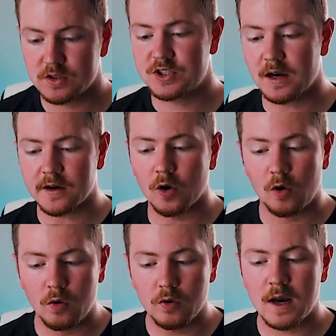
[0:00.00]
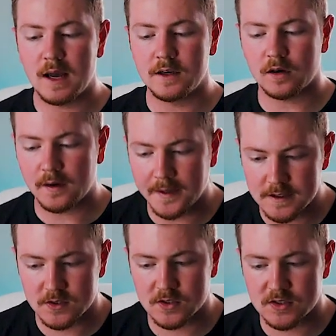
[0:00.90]
Share your own and your
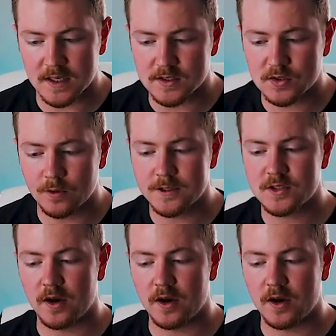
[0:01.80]
client's success stories